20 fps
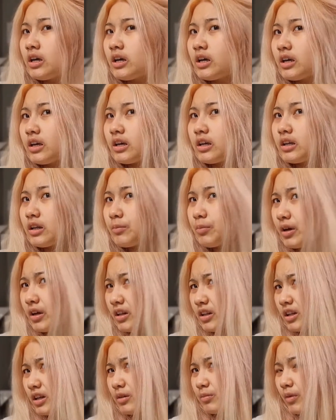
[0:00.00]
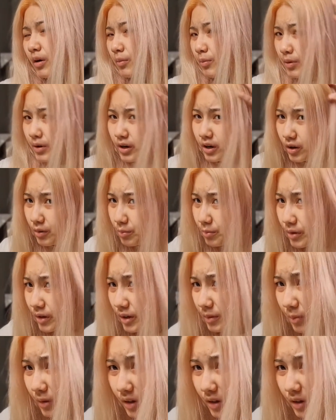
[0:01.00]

And the pink did appear a bit,